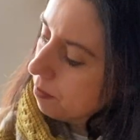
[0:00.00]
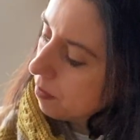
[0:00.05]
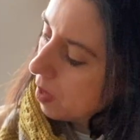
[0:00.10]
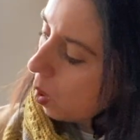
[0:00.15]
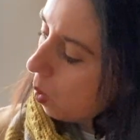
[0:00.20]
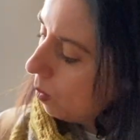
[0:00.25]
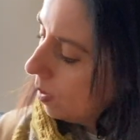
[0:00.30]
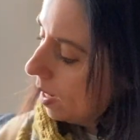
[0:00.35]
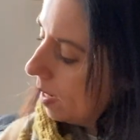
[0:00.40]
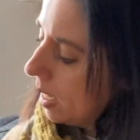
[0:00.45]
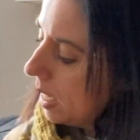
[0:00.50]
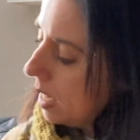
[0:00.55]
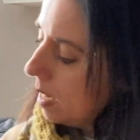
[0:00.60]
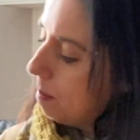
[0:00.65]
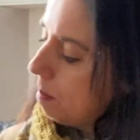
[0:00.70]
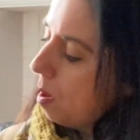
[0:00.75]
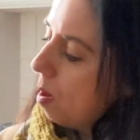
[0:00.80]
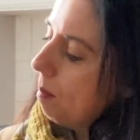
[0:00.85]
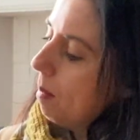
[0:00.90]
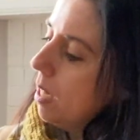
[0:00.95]
Oh, and I
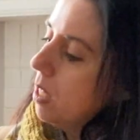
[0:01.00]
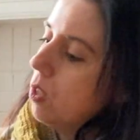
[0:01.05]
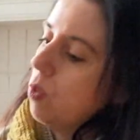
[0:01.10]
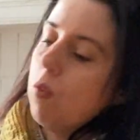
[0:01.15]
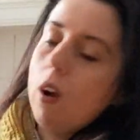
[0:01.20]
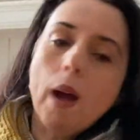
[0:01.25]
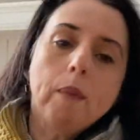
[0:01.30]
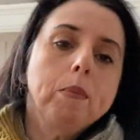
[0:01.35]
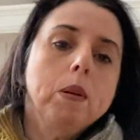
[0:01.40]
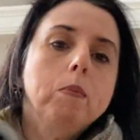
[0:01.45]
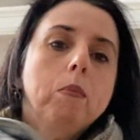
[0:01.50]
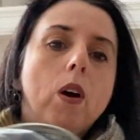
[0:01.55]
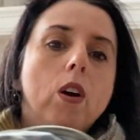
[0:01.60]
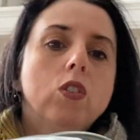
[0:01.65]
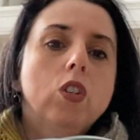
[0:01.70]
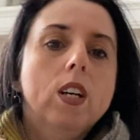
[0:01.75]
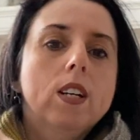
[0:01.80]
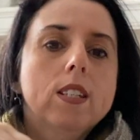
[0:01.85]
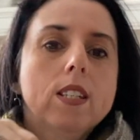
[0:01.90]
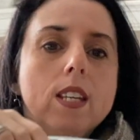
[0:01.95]
keep all my Scrappy
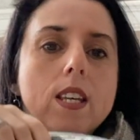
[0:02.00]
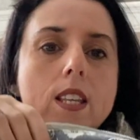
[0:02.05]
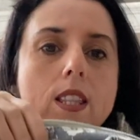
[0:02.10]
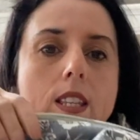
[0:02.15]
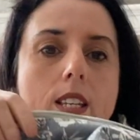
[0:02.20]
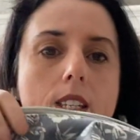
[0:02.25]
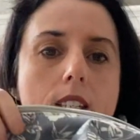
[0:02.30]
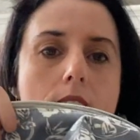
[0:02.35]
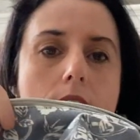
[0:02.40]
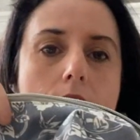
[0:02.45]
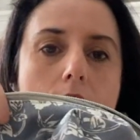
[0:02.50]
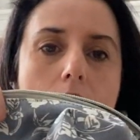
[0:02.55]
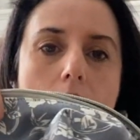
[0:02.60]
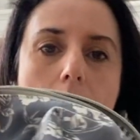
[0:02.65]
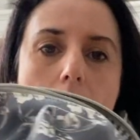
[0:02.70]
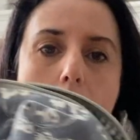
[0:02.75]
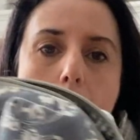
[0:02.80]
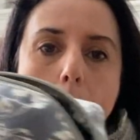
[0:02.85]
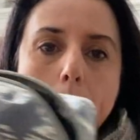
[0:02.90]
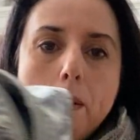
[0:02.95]
projects in this
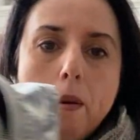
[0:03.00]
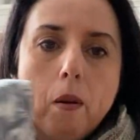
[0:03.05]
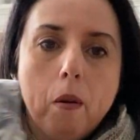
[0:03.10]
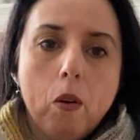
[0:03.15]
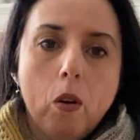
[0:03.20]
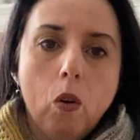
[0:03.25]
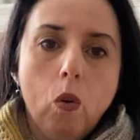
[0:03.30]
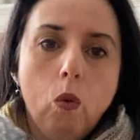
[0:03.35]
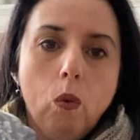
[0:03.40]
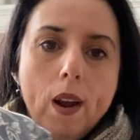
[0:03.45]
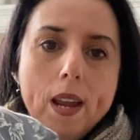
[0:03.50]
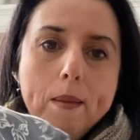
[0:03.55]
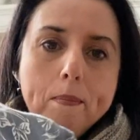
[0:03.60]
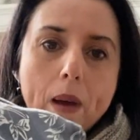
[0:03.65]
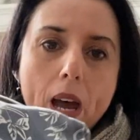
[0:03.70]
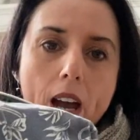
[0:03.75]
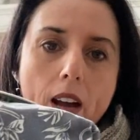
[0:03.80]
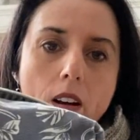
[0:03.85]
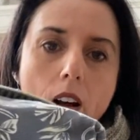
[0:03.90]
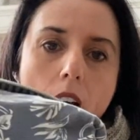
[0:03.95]
great
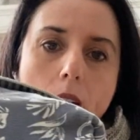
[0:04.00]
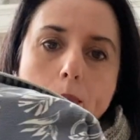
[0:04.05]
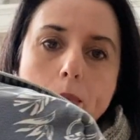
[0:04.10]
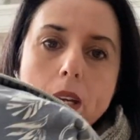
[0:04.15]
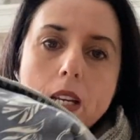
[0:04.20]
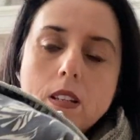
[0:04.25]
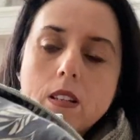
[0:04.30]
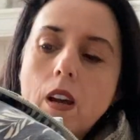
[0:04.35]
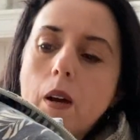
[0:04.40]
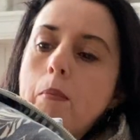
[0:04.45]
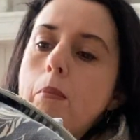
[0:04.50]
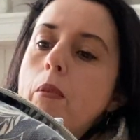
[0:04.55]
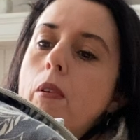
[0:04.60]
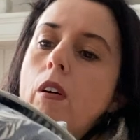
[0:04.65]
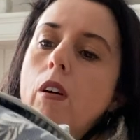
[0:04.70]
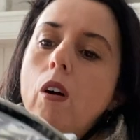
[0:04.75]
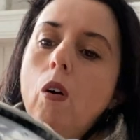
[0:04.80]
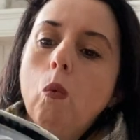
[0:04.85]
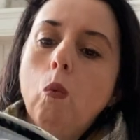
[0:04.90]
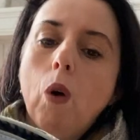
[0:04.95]
bag I picked up
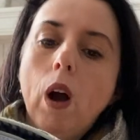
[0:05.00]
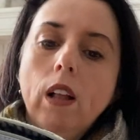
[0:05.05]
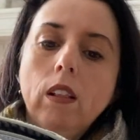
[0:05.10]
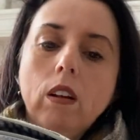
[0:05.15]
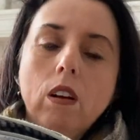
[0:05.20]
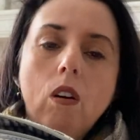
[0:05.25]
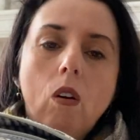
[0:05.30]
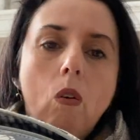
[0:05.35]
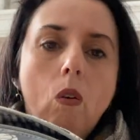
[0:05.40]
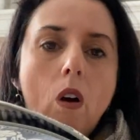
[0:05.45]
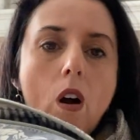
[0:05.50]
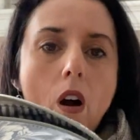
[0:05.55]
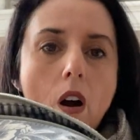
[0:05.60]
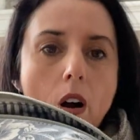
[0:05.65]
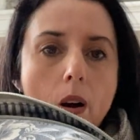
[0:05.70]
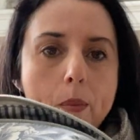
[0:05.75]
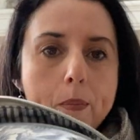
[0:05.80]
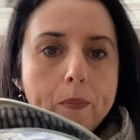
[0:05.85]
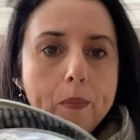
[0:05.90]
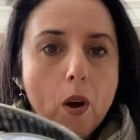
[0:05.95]
a while ago
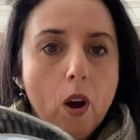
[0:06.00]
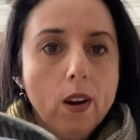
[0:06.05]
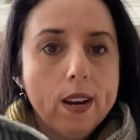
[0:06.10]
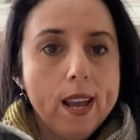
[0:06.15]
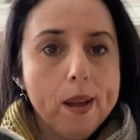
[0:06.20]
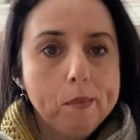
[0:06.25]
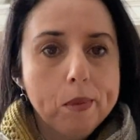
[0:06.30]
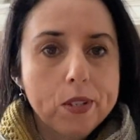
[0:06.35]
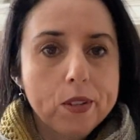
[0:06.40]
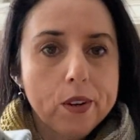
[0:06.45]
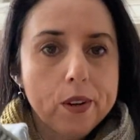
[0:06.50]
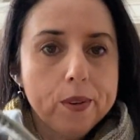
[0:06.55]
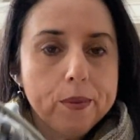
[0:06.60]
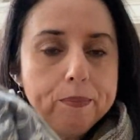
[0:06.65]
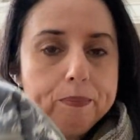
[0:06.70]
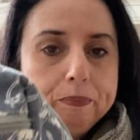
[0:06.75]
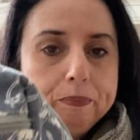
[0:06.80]
on Amazon.